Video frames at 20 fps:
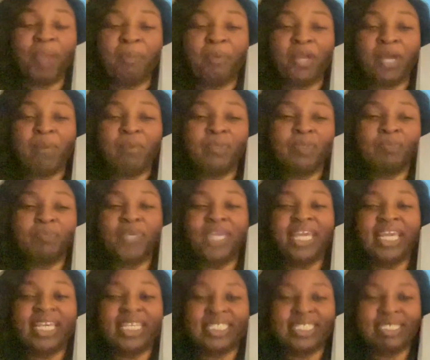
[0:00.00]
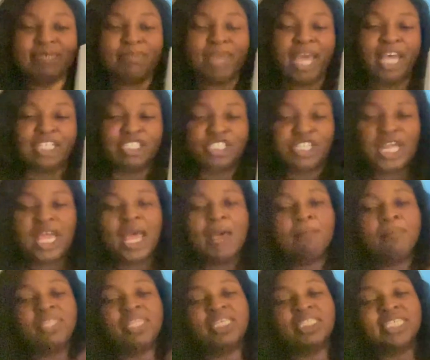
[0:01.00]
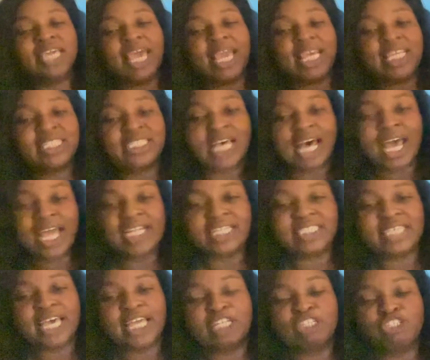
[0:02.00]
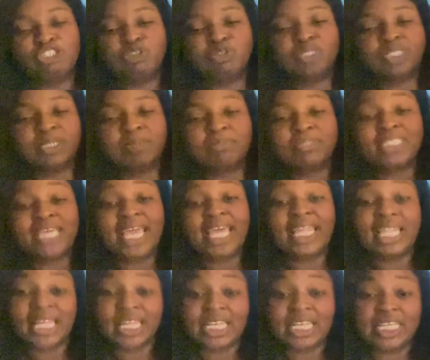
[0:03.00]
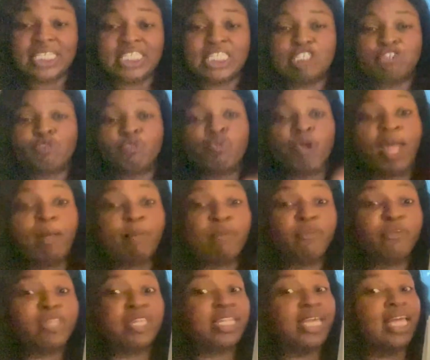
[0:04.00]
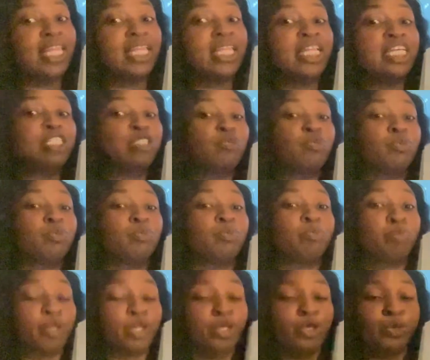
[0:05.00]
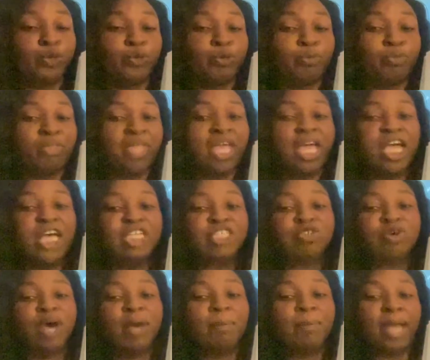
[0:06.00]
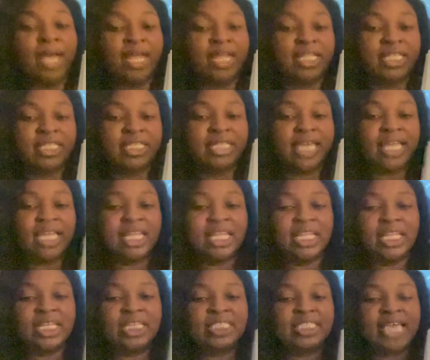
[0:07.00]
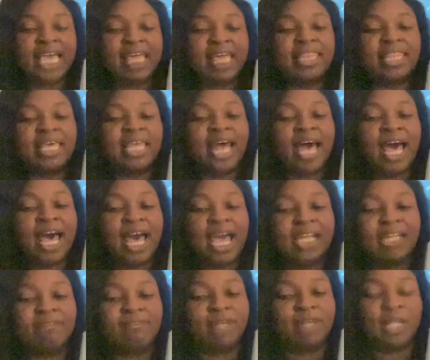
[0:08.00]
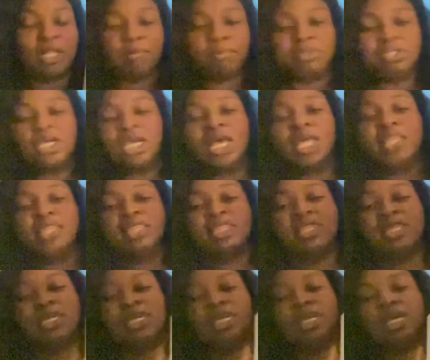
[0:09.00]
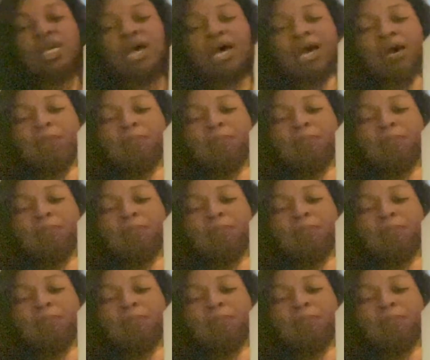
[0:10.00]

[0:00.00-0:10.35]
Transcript: paper cup was being smashed. In this case, I decided to do some daylilies. These are right before the daylilies would bloom. So I painted these daylilies, and then I developed the